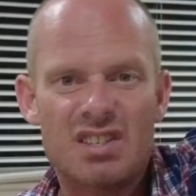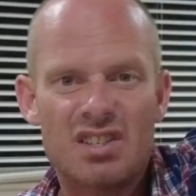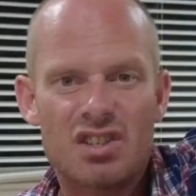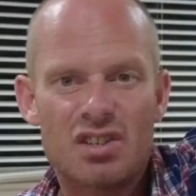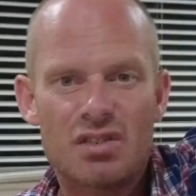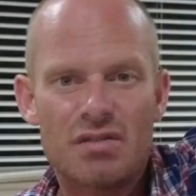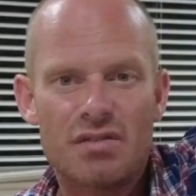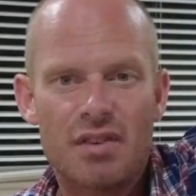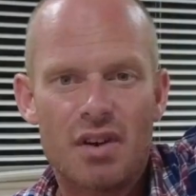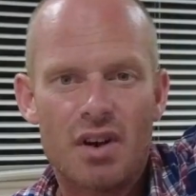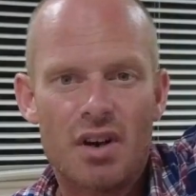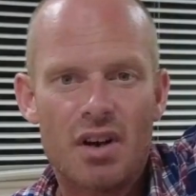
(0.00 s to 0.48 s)
that
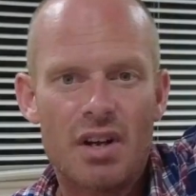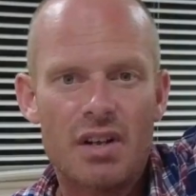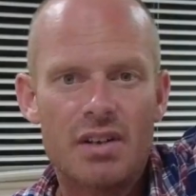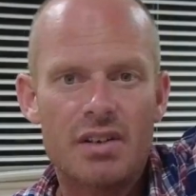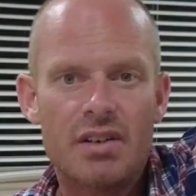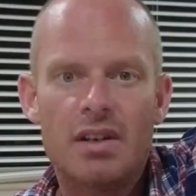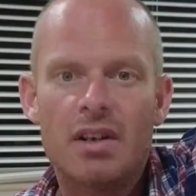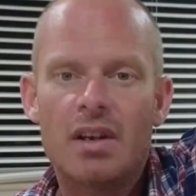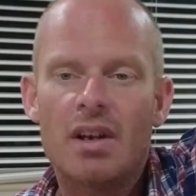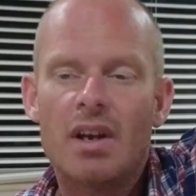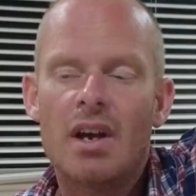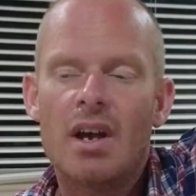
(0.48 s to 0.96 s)
you
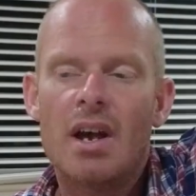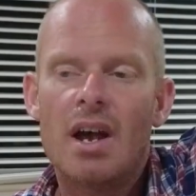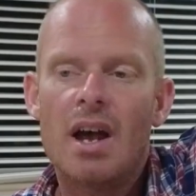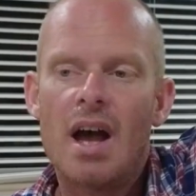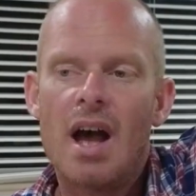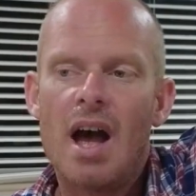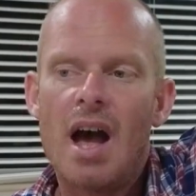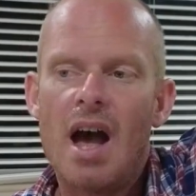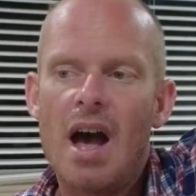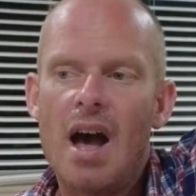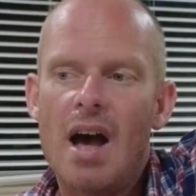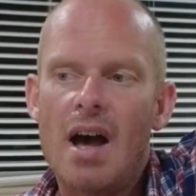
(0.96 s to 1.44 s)
find.
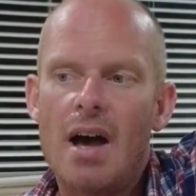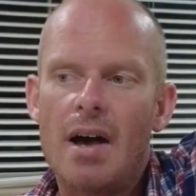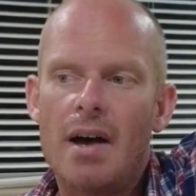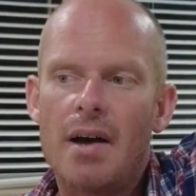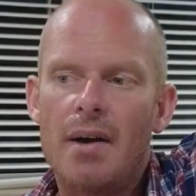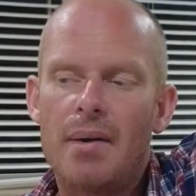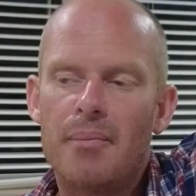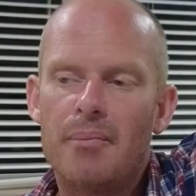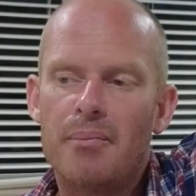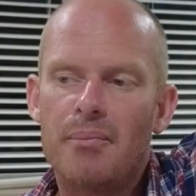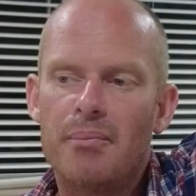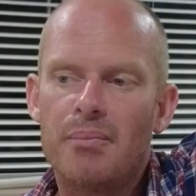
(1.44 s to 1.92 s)

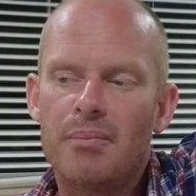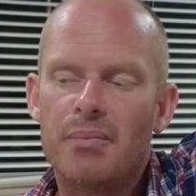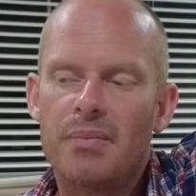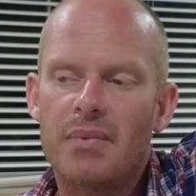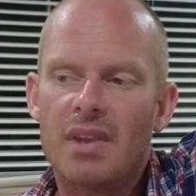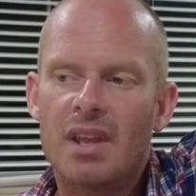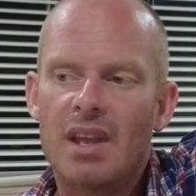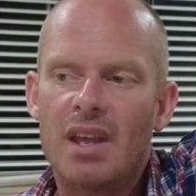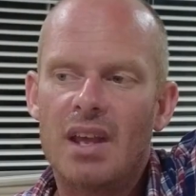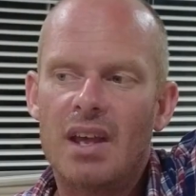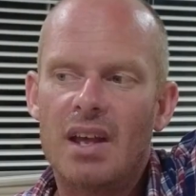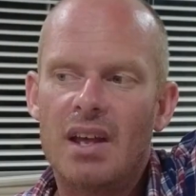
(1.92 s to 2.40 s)

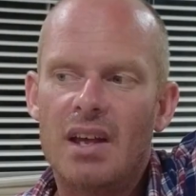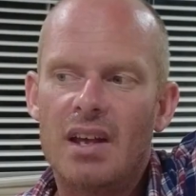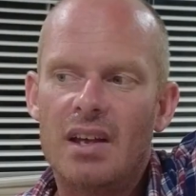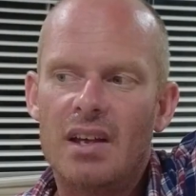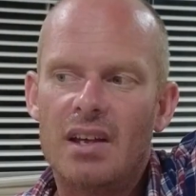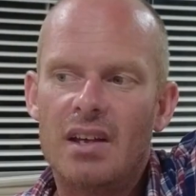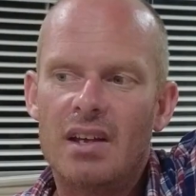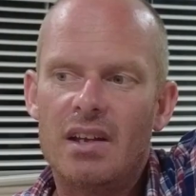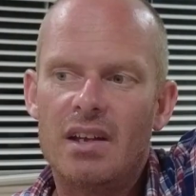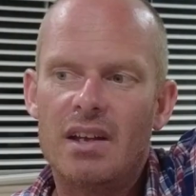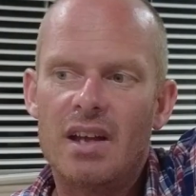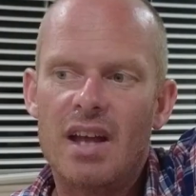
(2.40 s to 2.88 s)
And
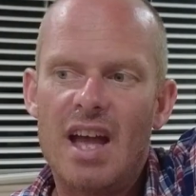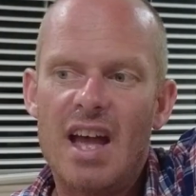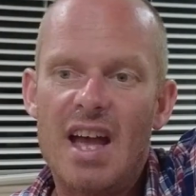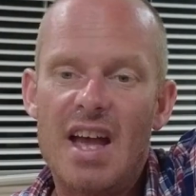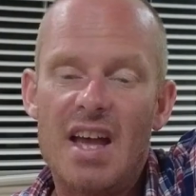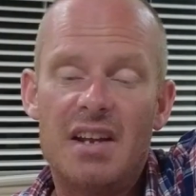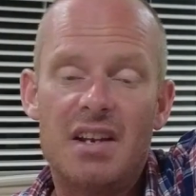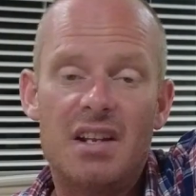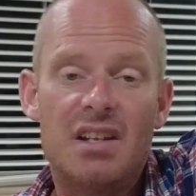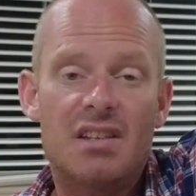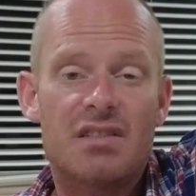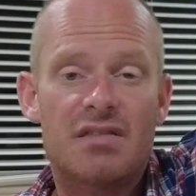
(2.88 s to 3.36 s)

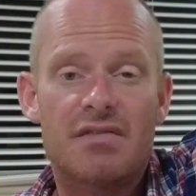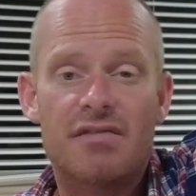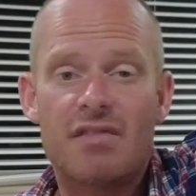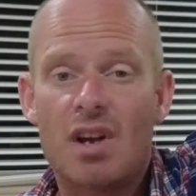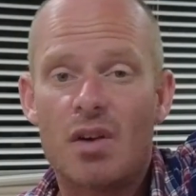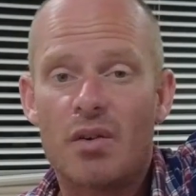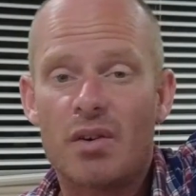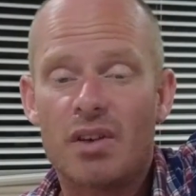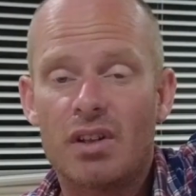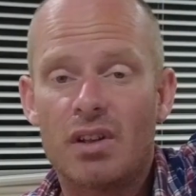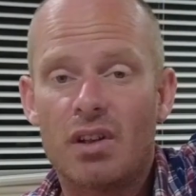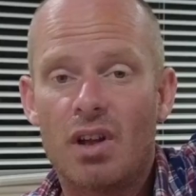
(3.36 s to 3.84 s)
it's
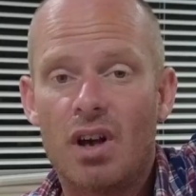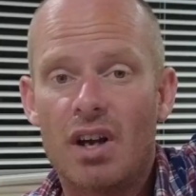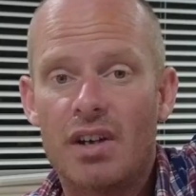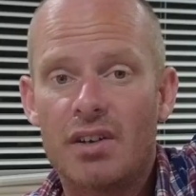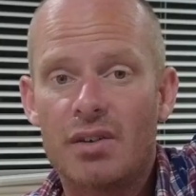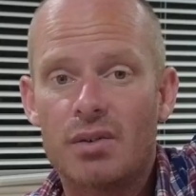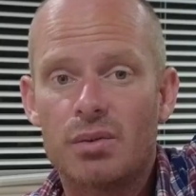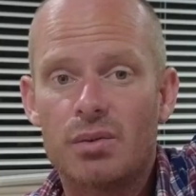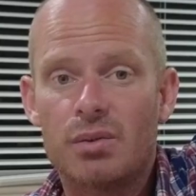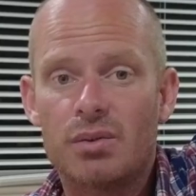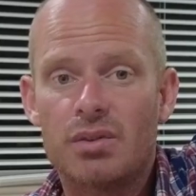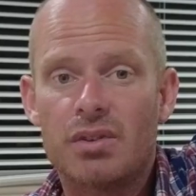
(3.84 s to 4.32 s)
very
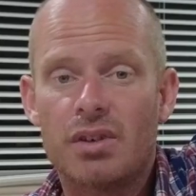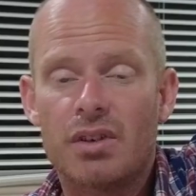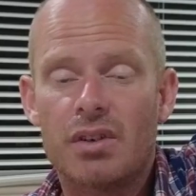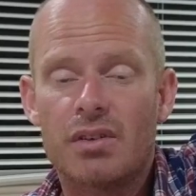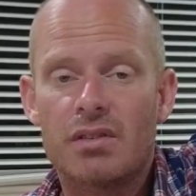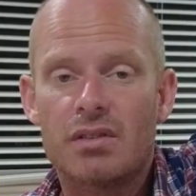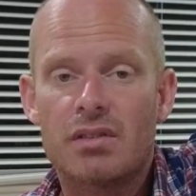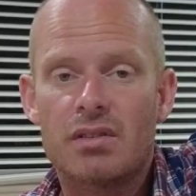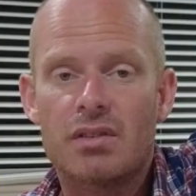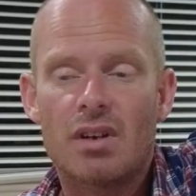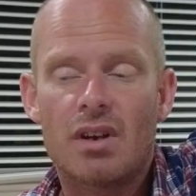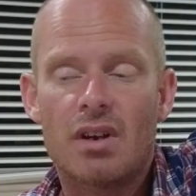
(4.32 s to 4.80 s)
light
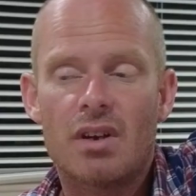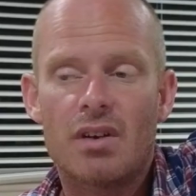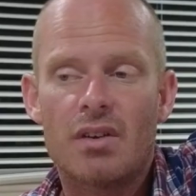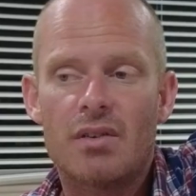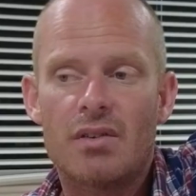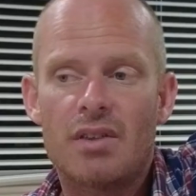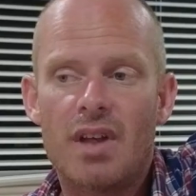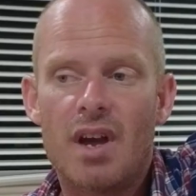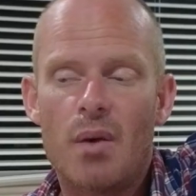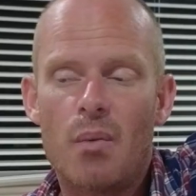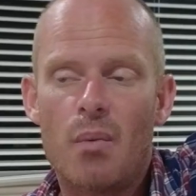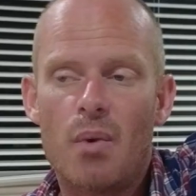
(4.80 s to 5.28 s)
also. So
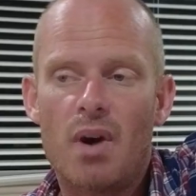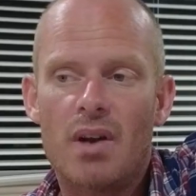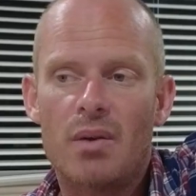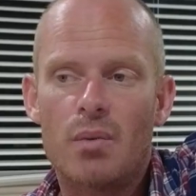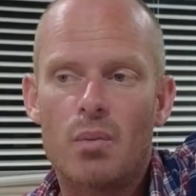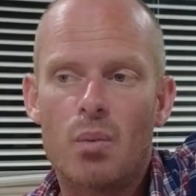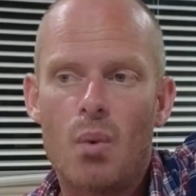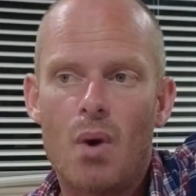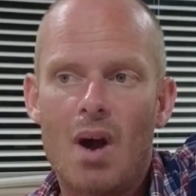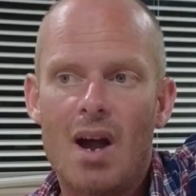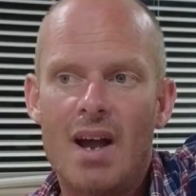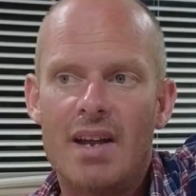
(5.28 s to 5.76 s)
that
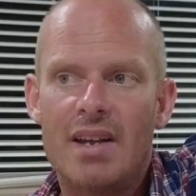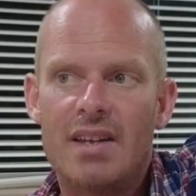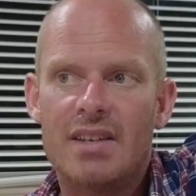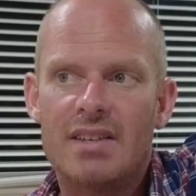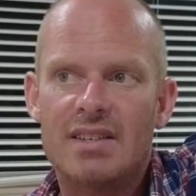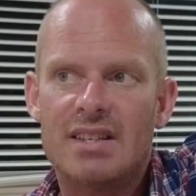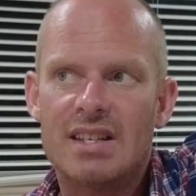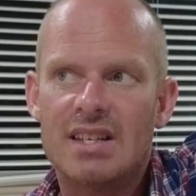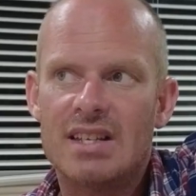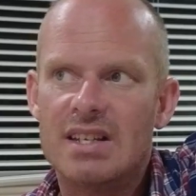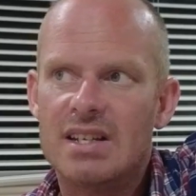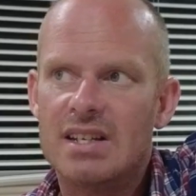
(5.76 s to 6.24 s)
one
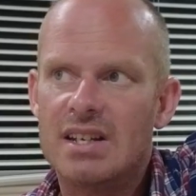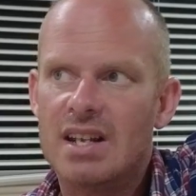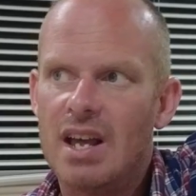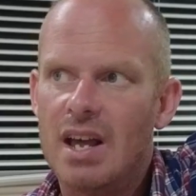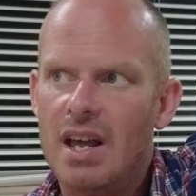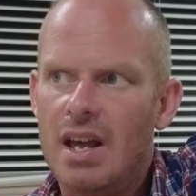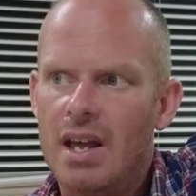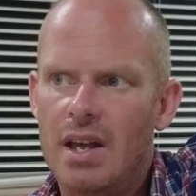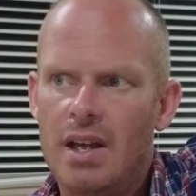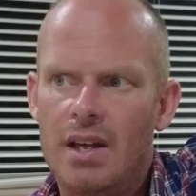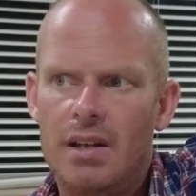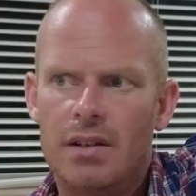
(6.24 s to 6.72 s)
weighs in
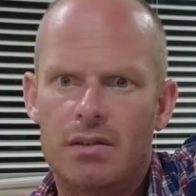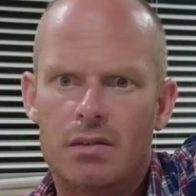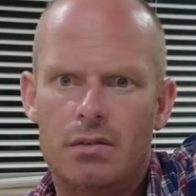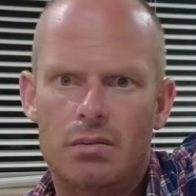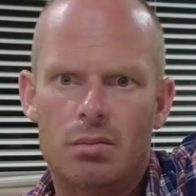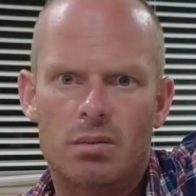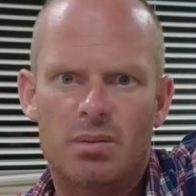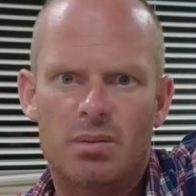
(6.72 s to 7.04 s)
at,